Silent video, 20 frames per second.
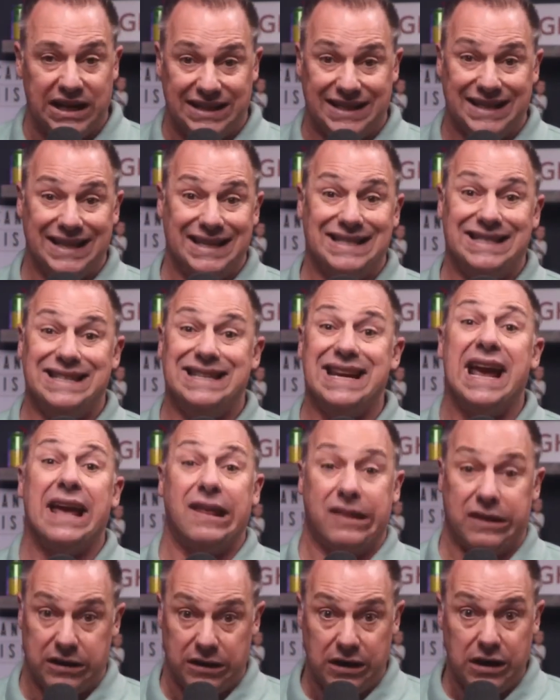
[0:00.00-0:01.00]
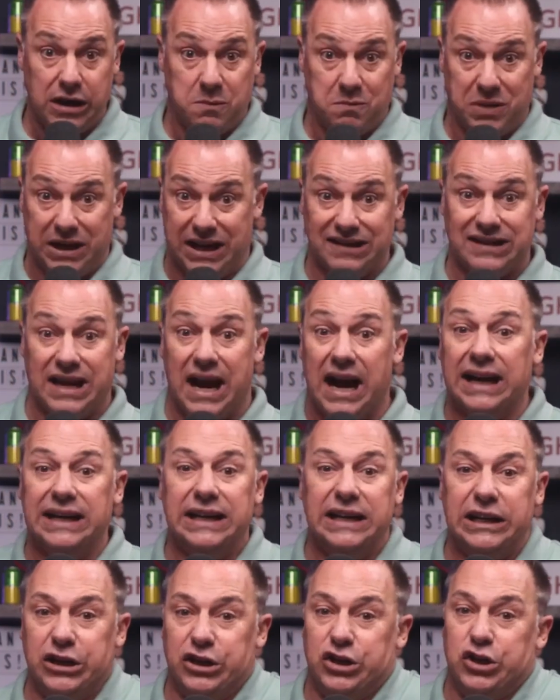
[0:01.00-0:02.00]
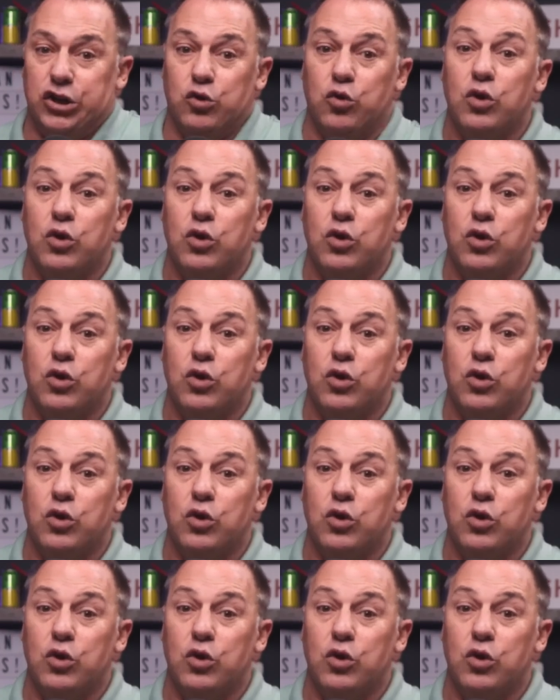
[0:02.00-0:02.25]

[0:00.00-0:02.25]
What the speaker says: to death because I need to do